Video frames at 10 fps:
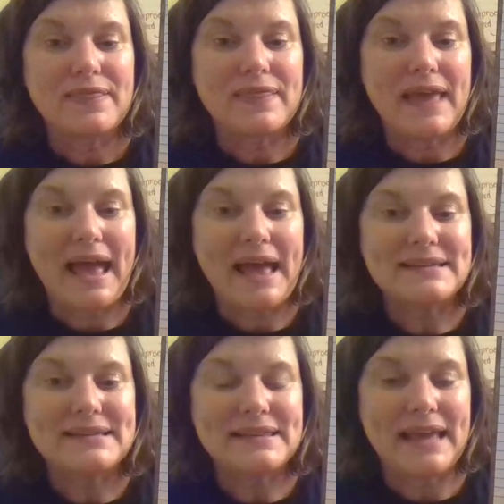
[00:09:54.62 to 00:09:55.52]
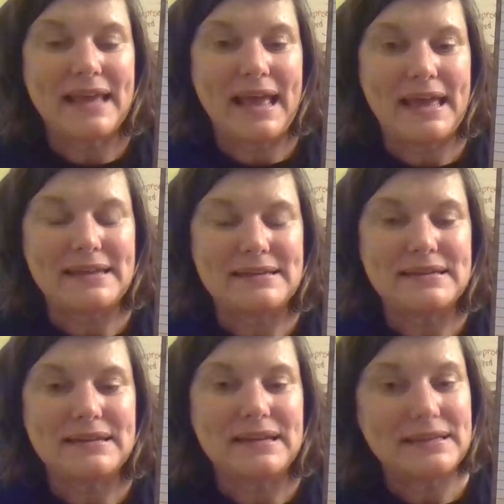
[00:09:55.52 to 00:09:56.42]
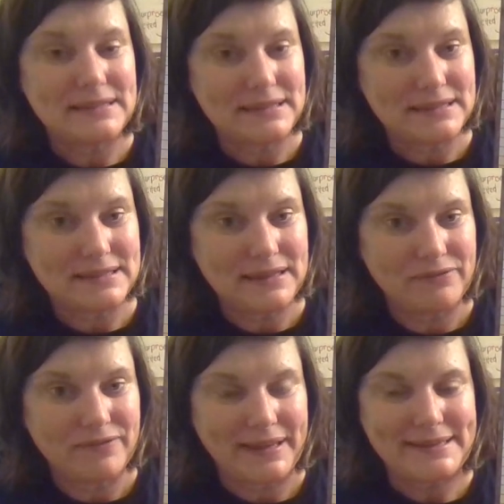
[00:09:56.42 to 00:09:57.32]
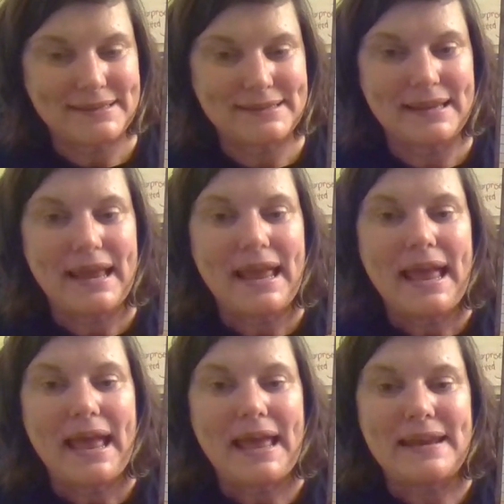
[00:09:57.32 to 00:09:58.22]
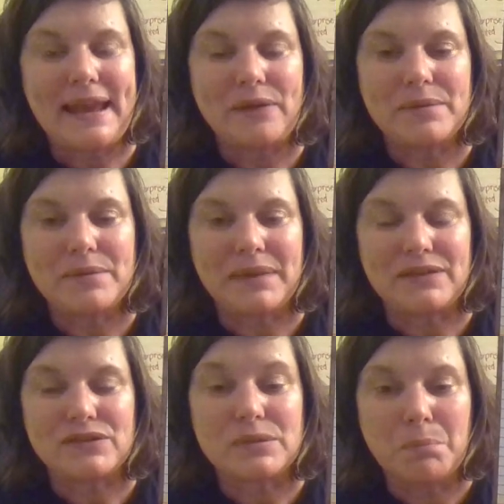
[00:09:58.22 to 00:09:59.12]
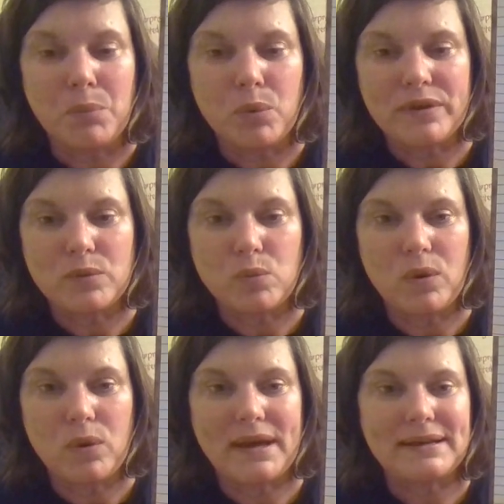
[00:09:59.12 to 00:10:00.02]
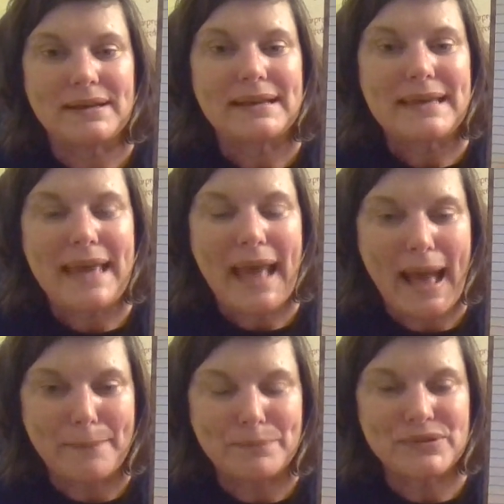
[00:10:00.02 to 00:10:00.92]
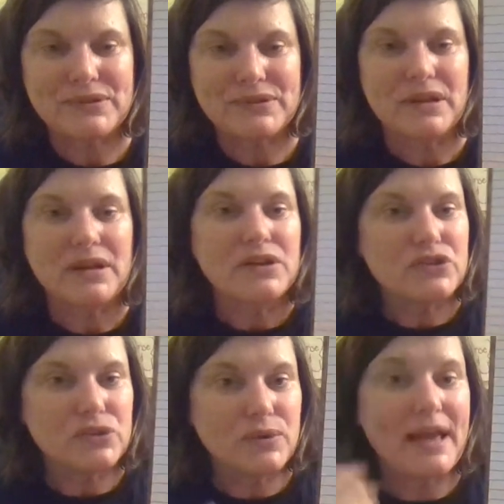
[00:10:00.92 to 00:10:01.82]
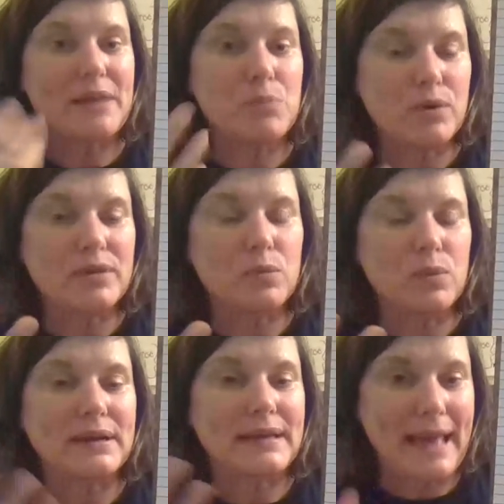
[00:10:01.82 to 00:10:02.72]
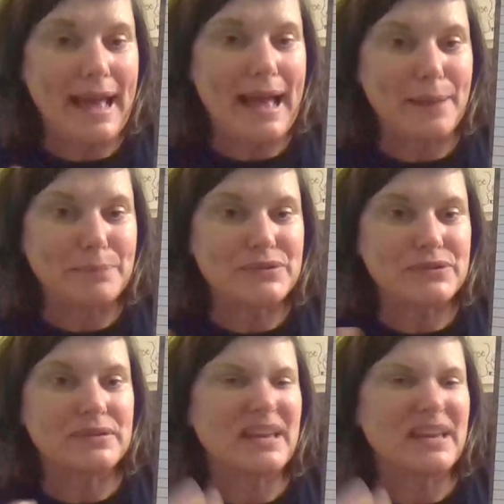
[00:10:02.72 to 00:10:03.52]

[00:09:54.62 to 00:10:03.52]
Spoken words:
The S at the end is the suffix, and now it means more than one. Caps. So I have more than one caps.